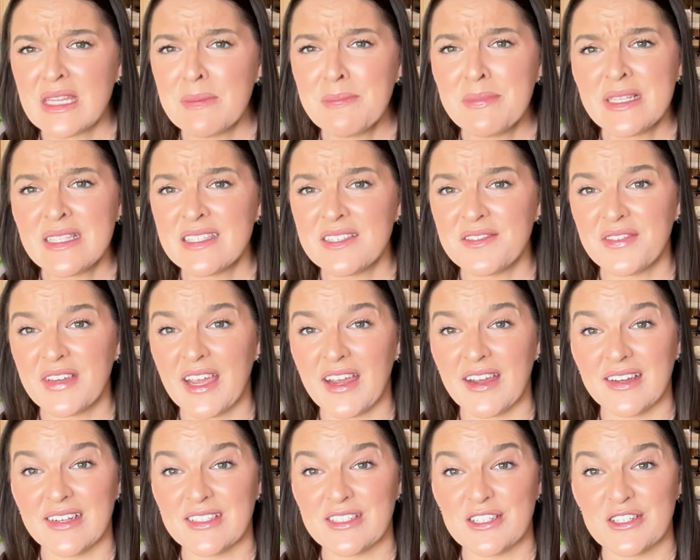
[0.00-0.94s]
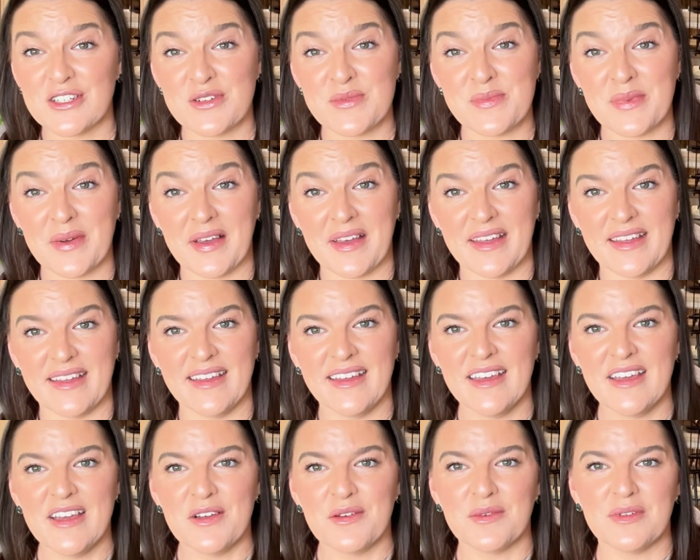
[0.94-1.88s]
bits of character, but
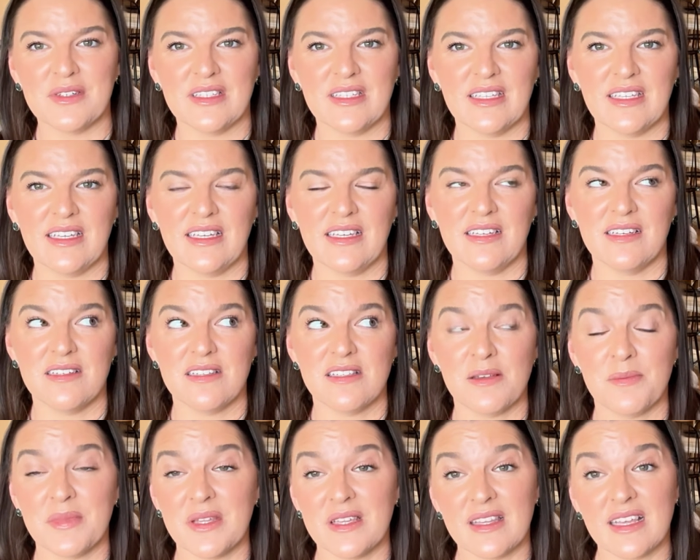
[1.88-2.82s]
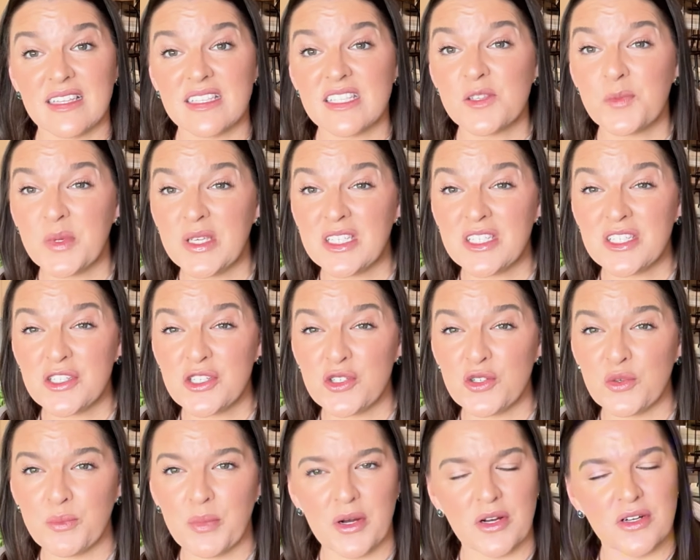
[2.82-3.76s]
really something that speaks to you
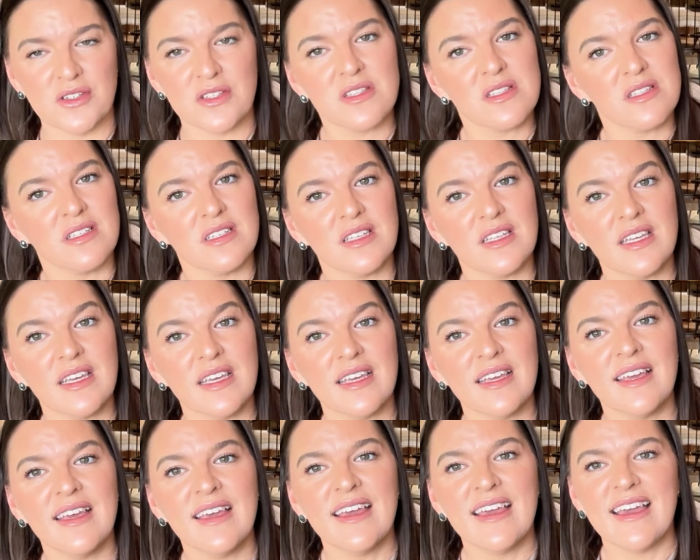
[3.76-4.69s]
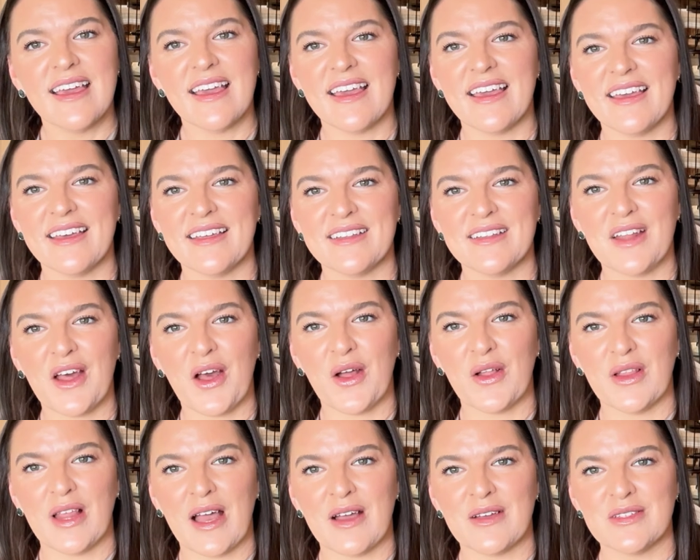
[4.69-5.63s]
personally and
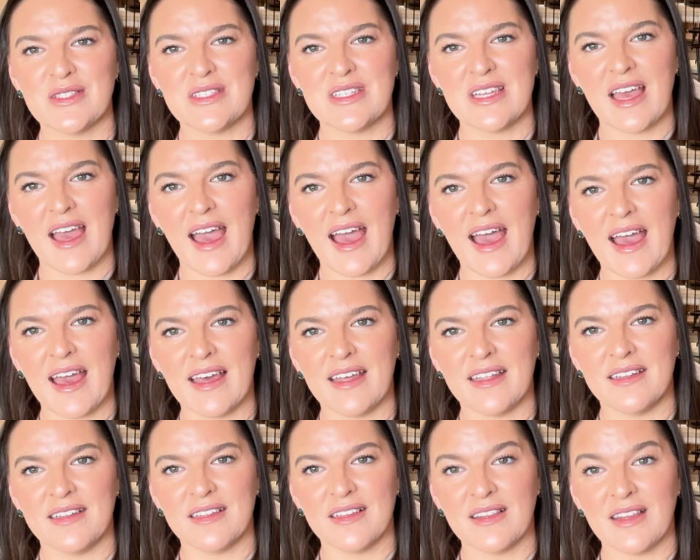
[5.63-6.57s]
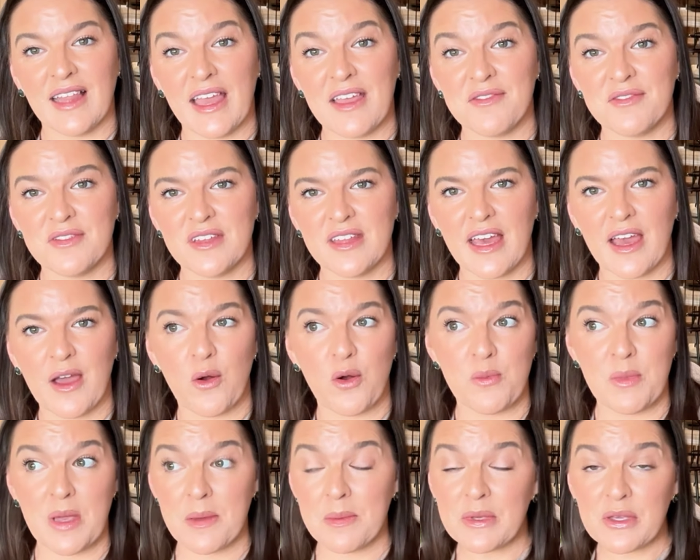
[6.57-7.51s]
allows to add life to that. Or
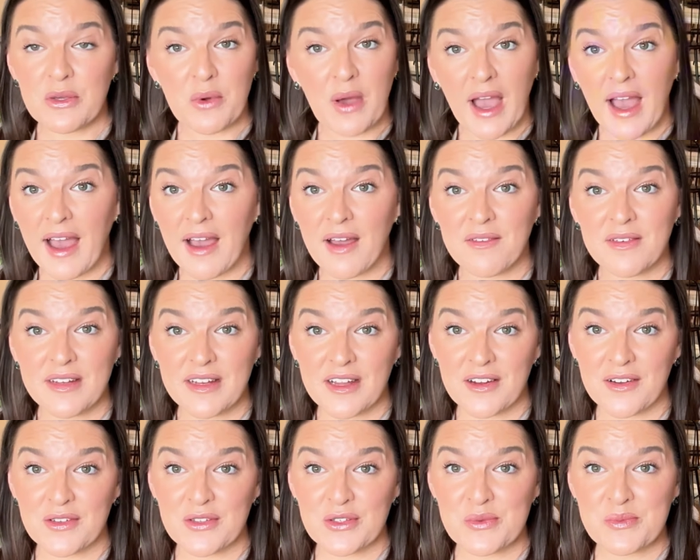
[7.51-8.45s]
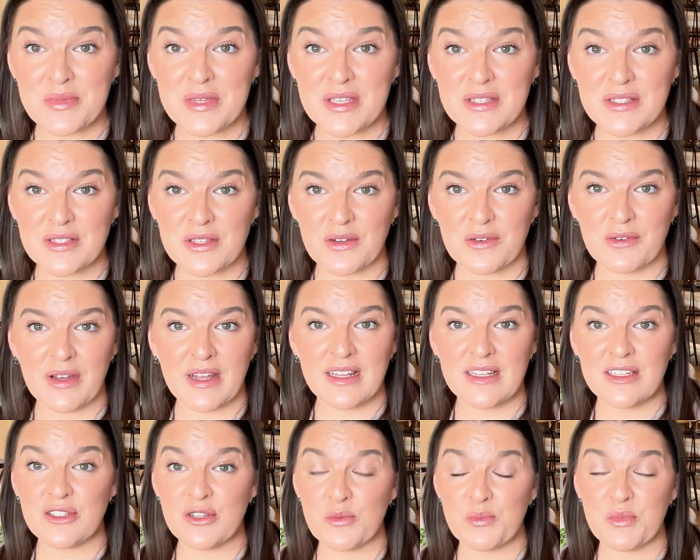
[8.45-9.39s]
maybe you have an heirloom piece already.
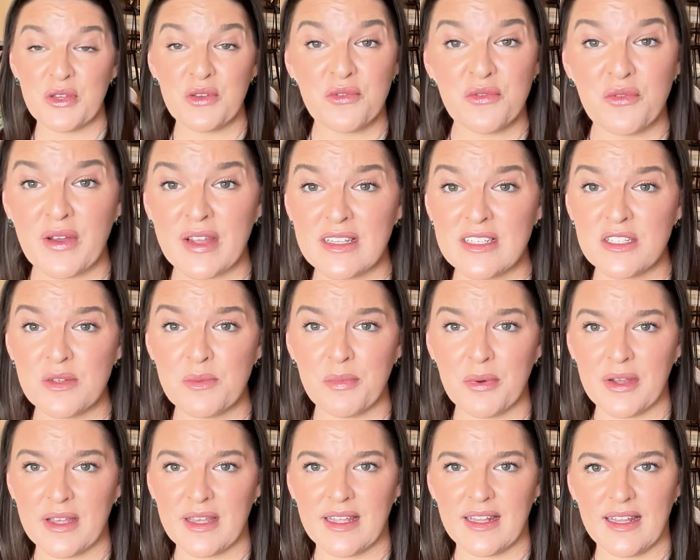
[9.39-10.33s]
Don't be afraid to bring it